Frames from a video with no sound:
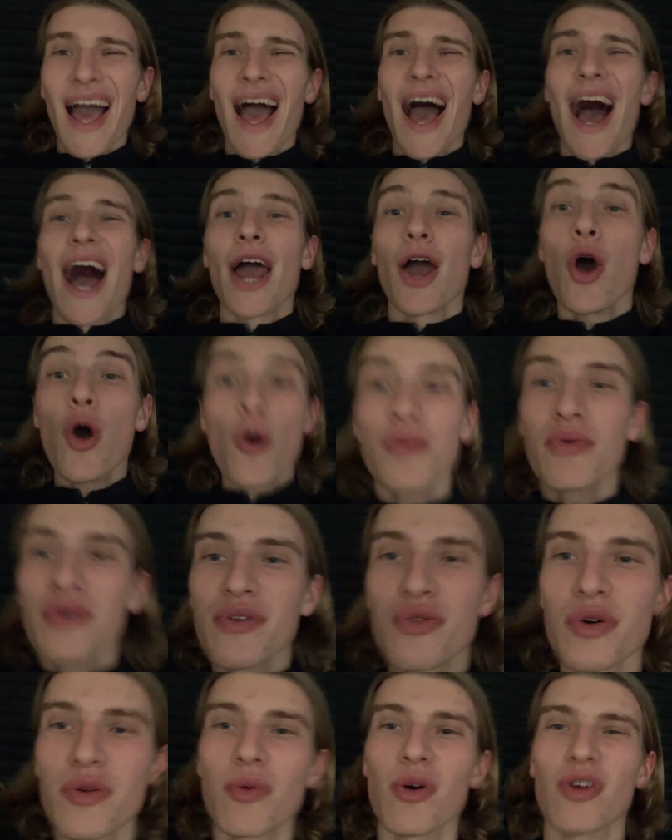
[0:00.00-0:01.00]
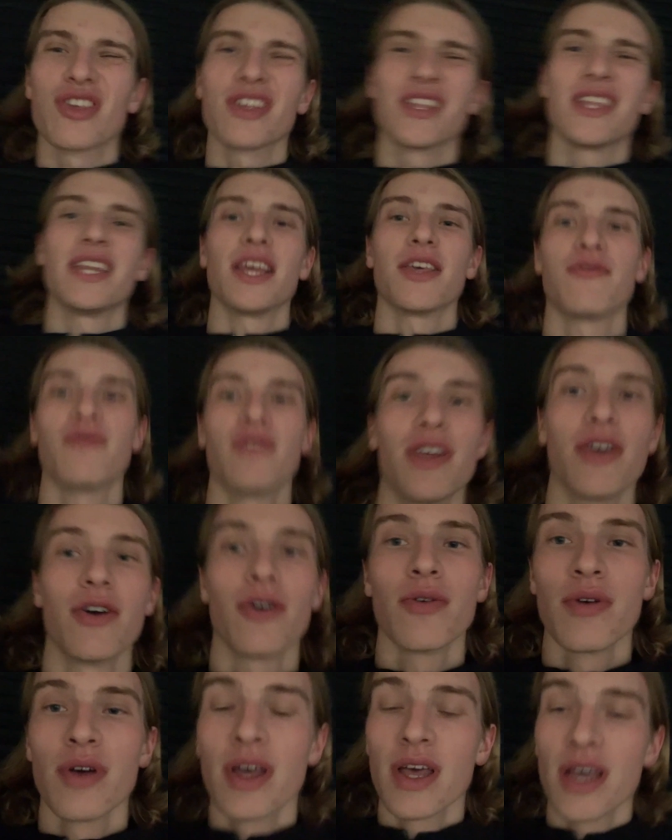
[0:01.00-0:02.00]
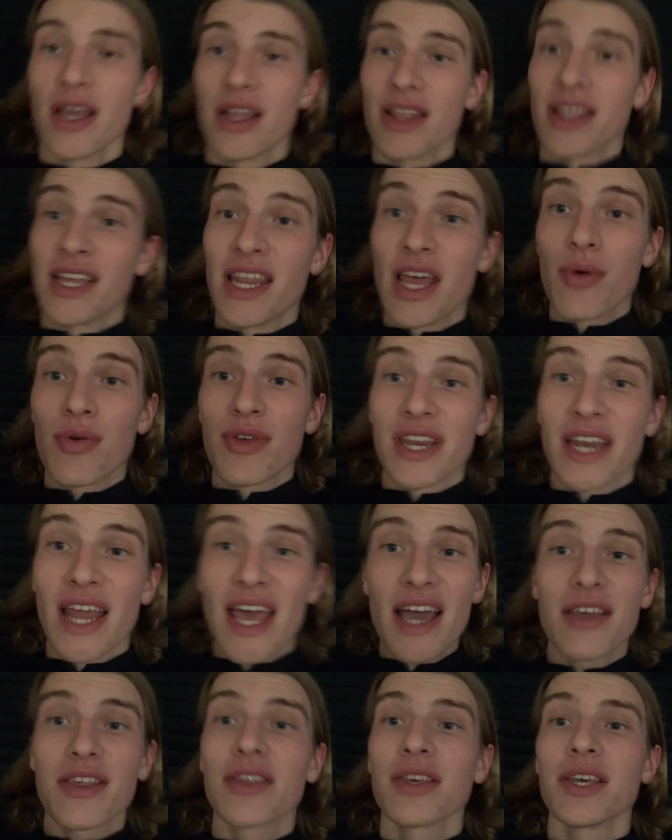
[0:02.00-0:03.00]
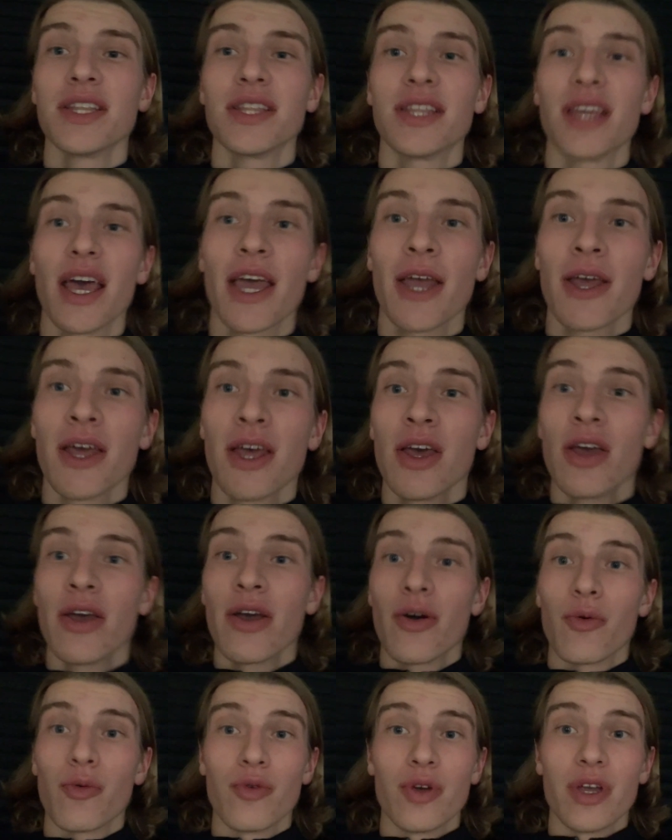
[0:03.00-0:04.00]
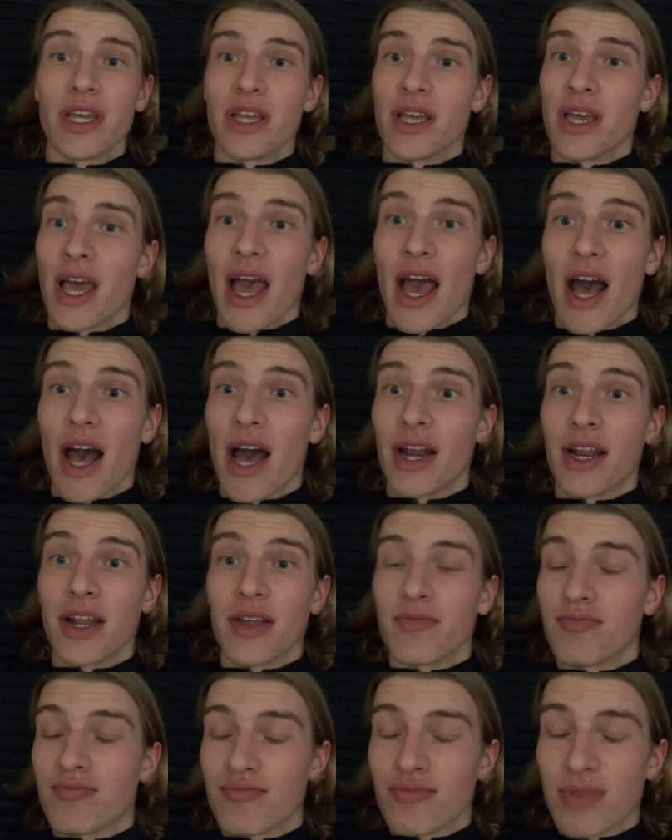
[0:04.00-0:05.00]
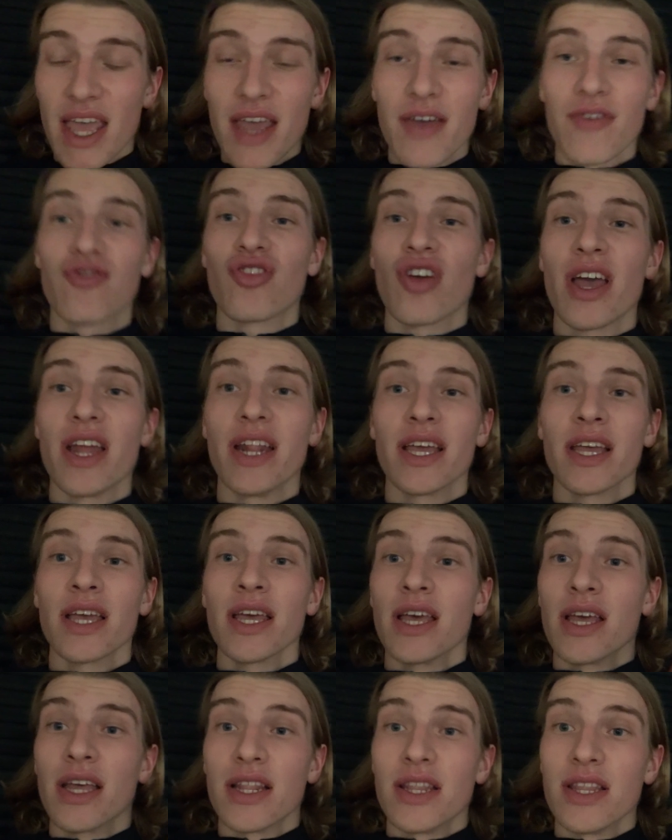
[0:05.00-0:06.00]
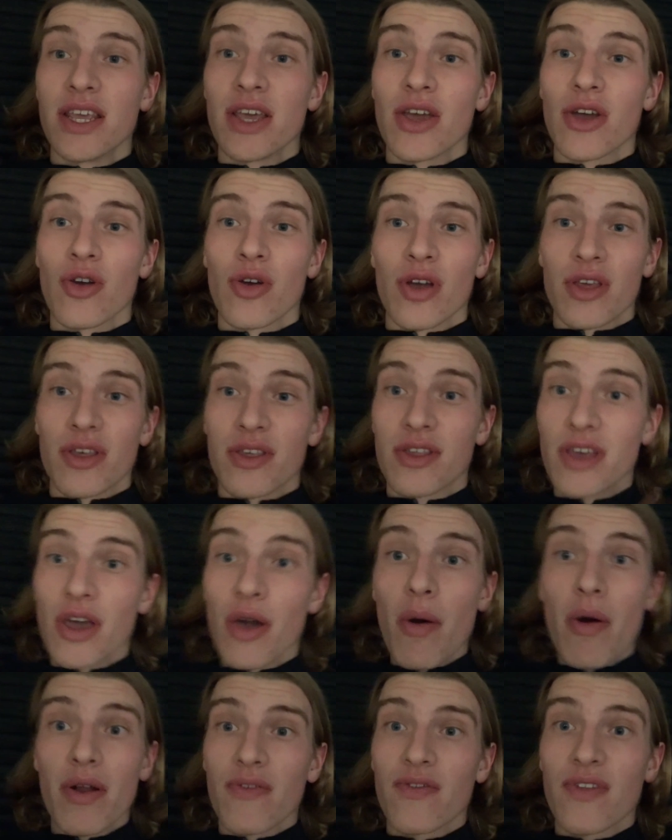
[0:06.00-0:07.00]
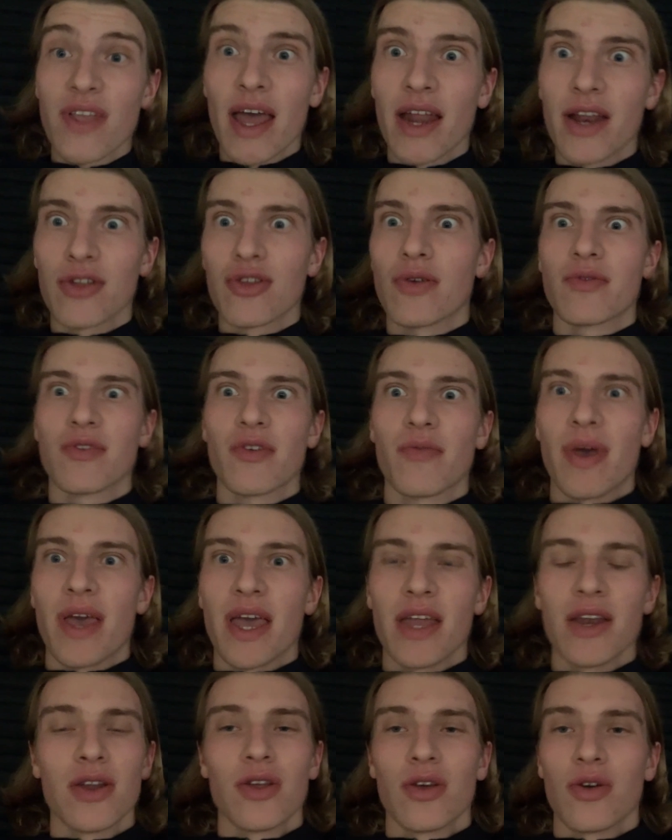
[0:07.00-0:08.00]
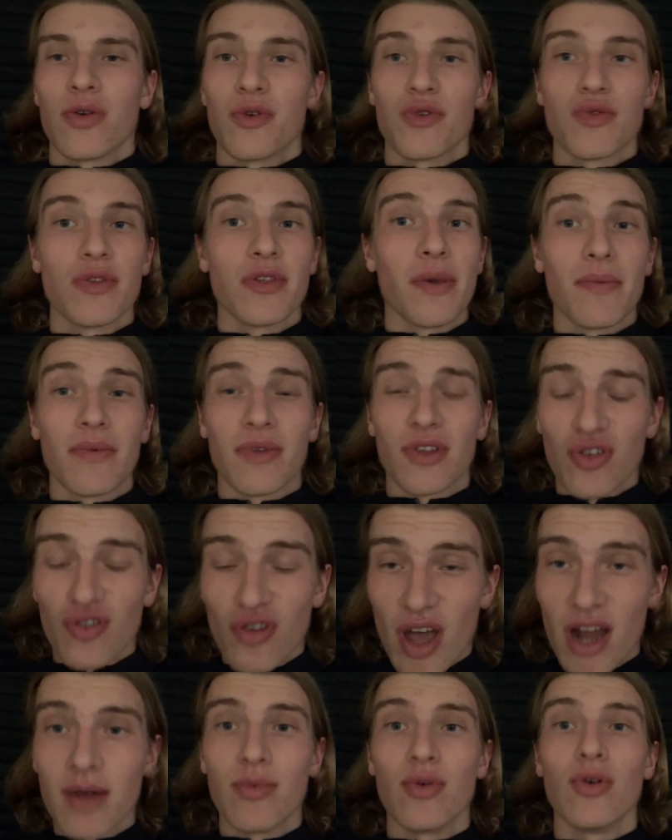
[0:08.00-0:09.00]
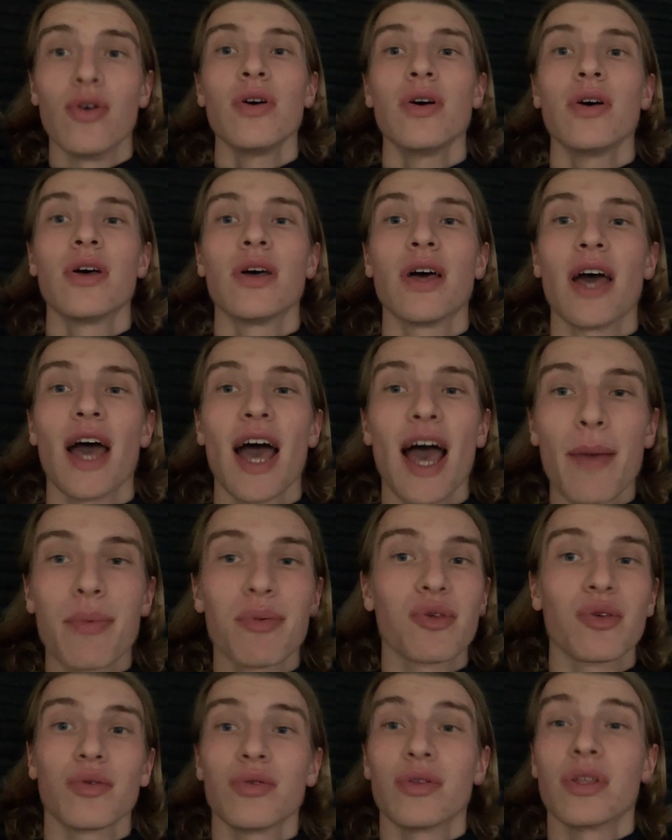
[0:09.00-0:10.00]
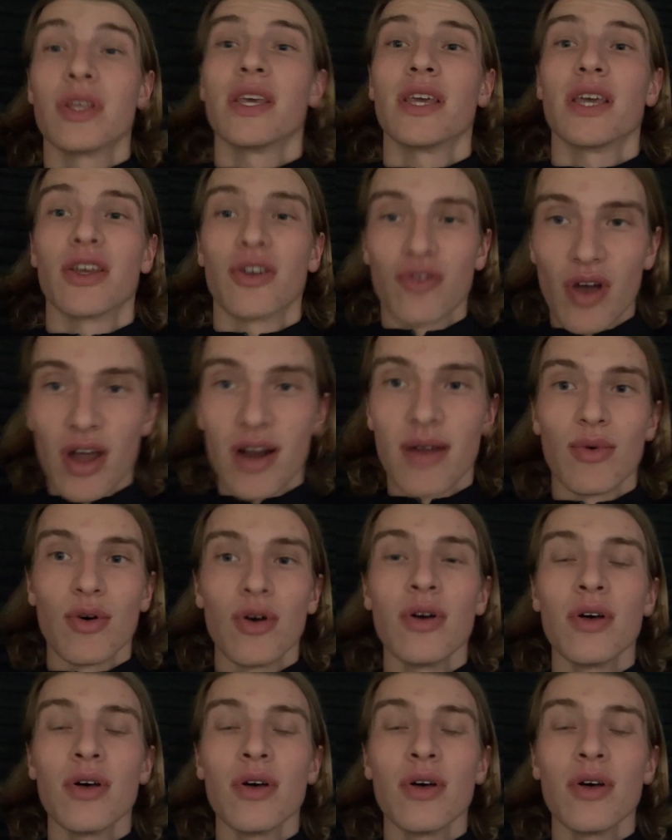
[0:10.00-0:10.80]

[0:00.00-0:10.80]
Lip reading: I hope you enjoyed watching today's video. Today was an excellent day. We had a day of training near 0 out of 10 in terms of pain, which is incredible, absolutely incredible.